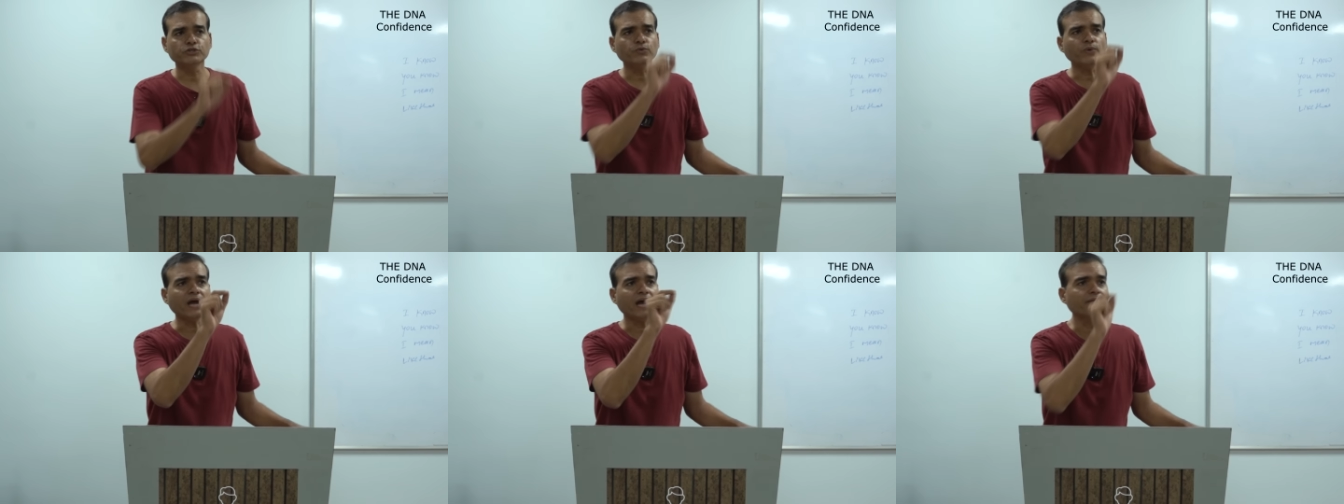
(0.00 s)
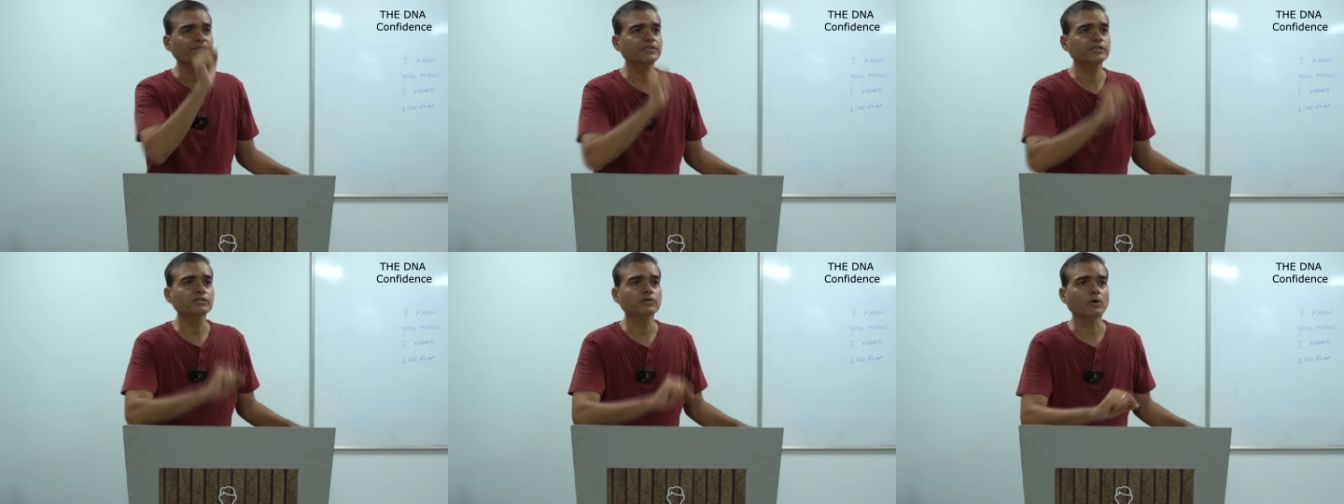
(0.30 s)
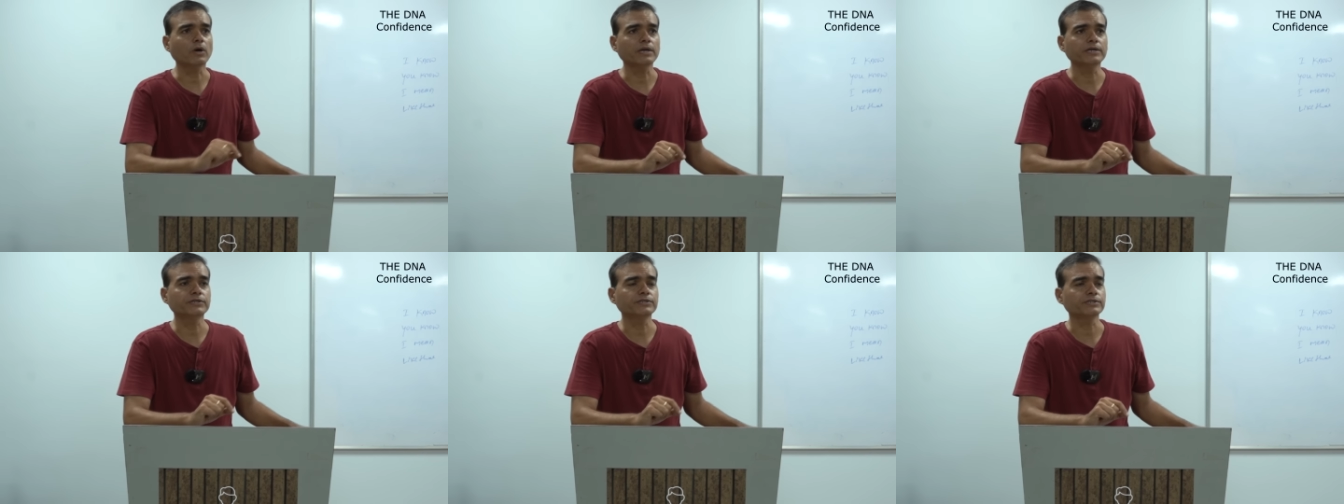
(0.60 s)
you have that
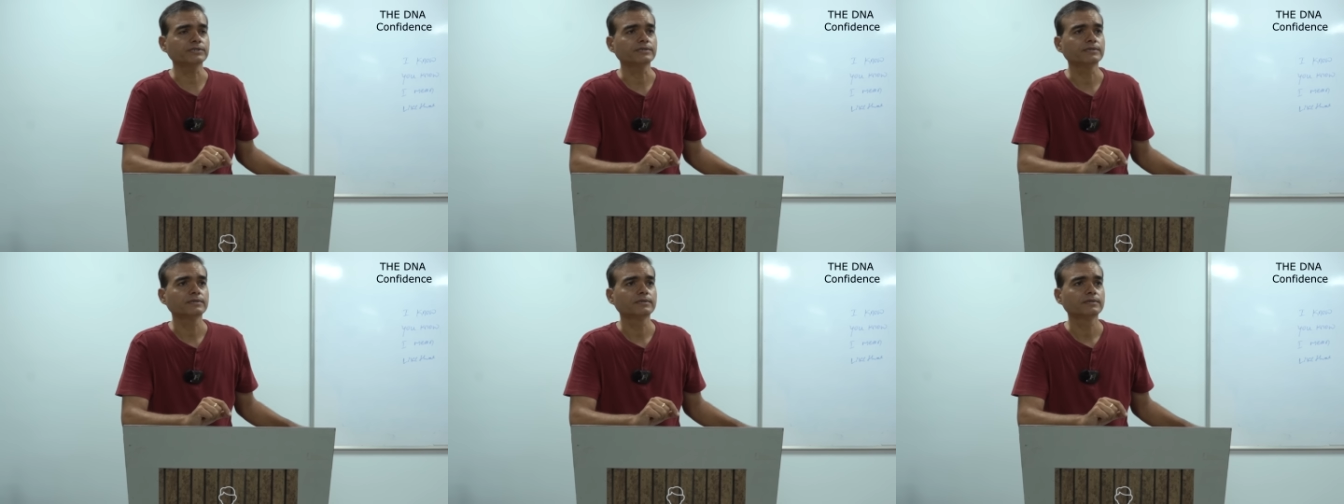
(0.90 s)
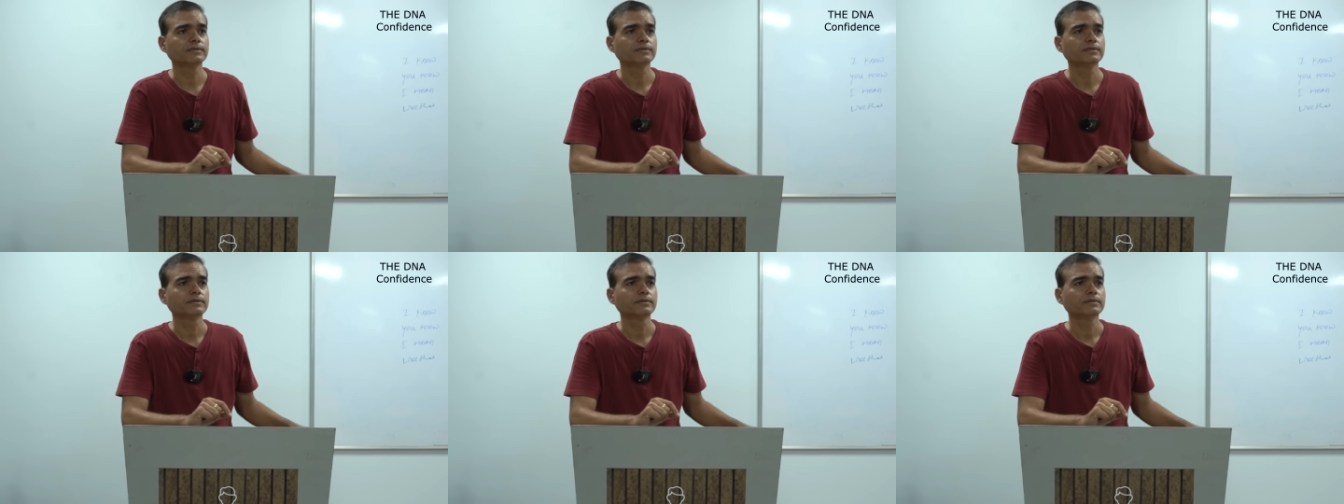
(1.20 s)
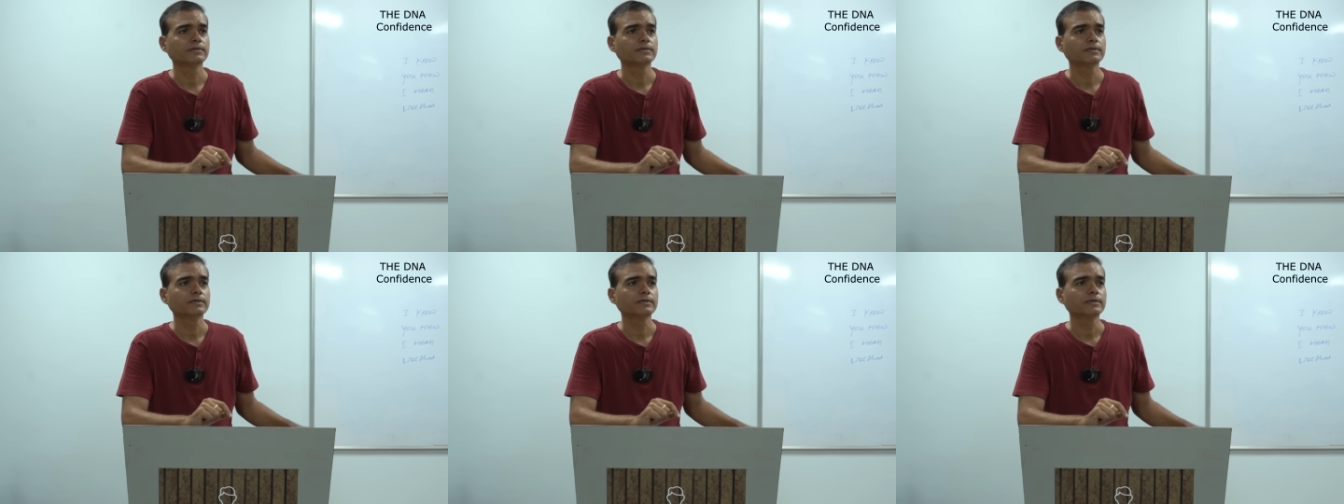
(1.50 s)
quality?
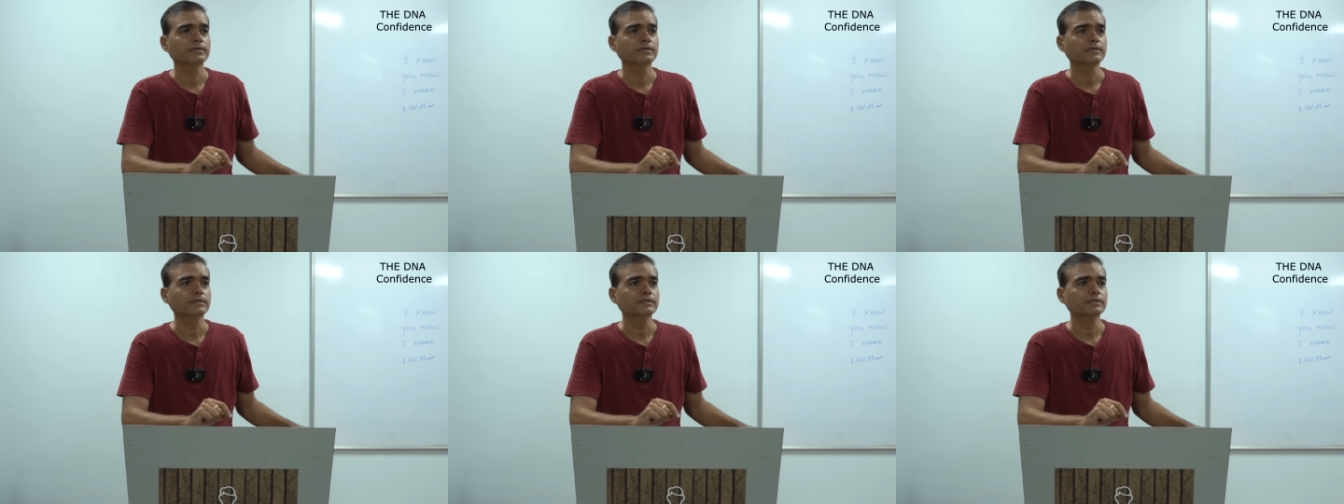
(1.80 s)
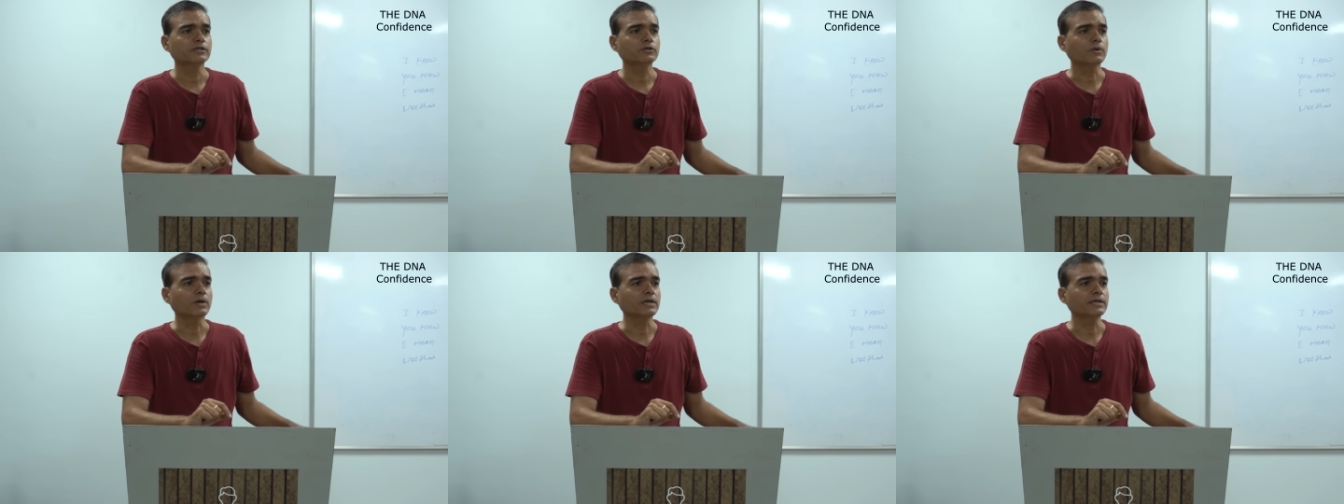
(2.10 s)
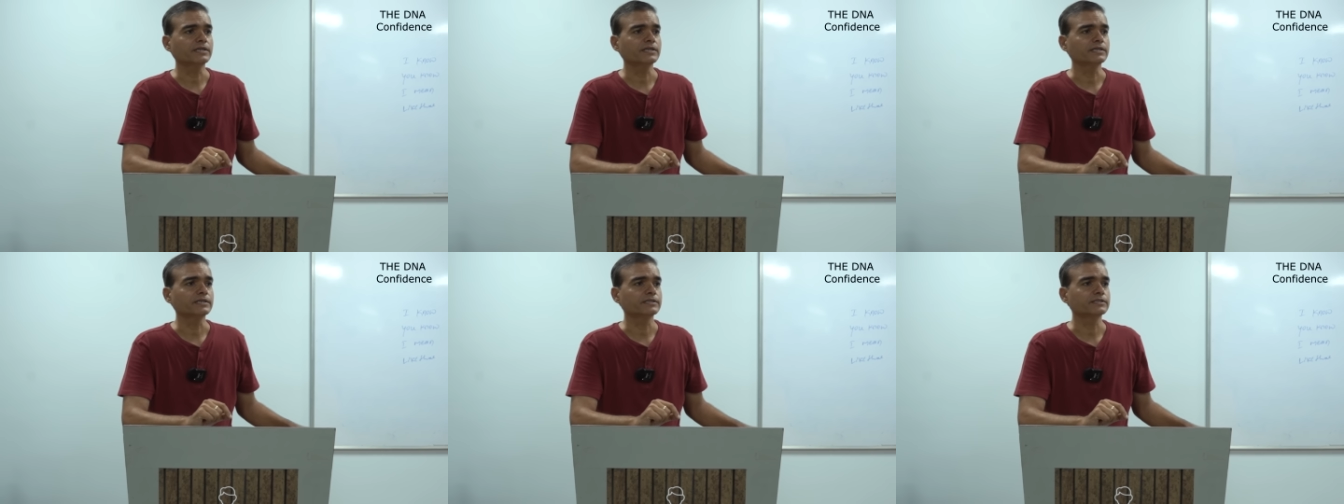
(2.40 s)
The
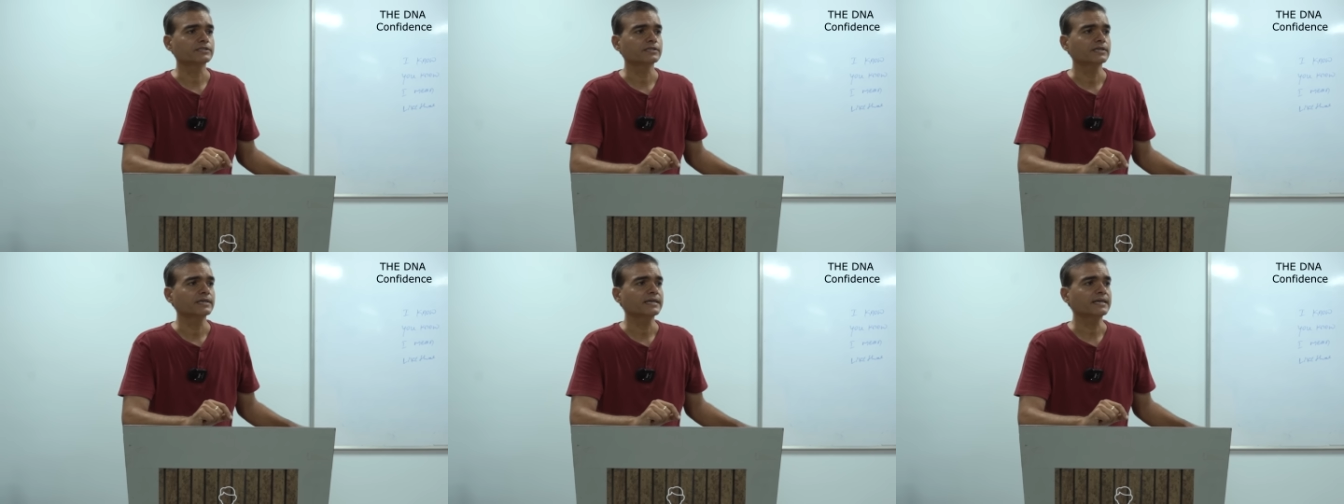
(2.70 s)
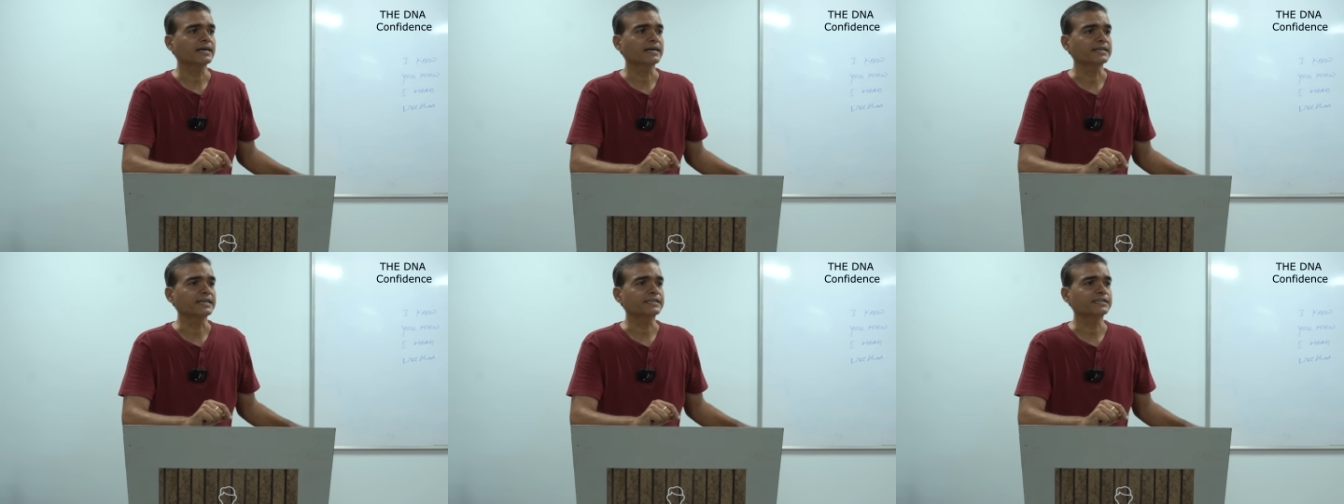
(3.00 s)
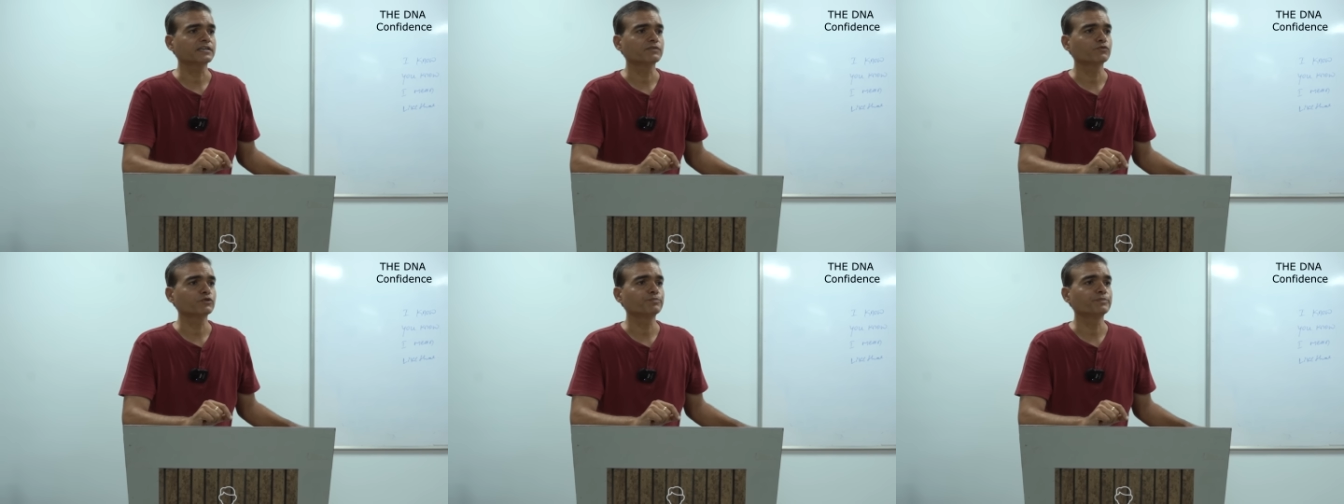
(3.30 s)
quality is
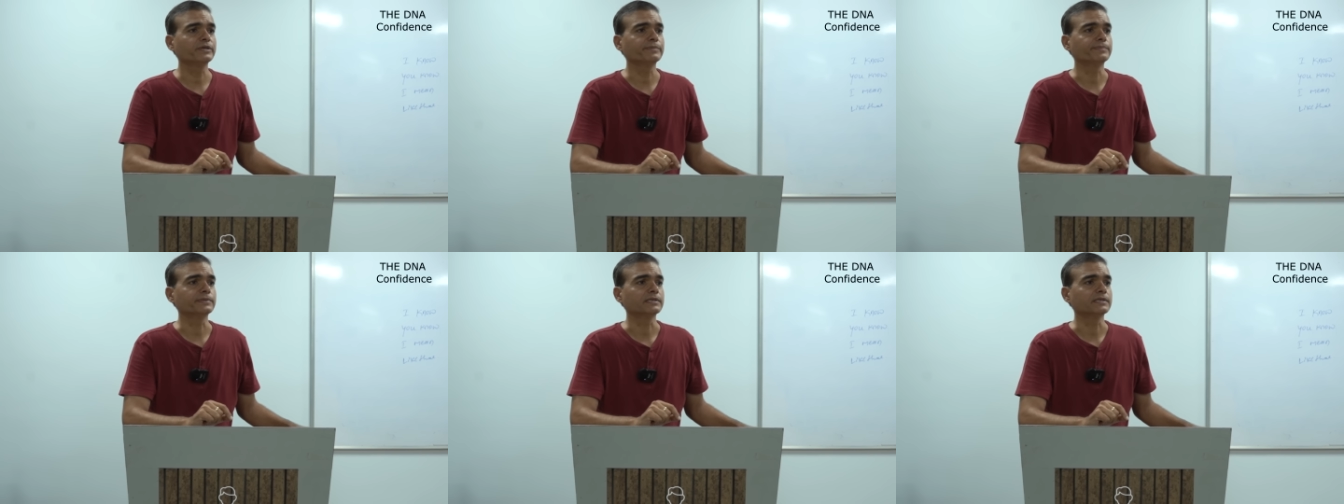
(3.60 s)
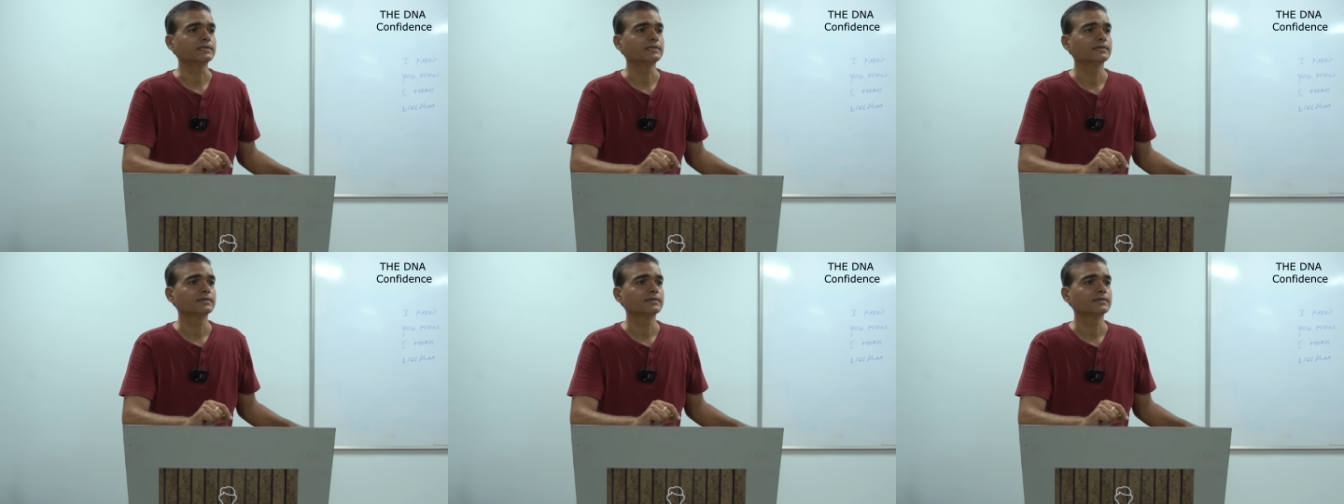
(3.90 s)
connecting with people,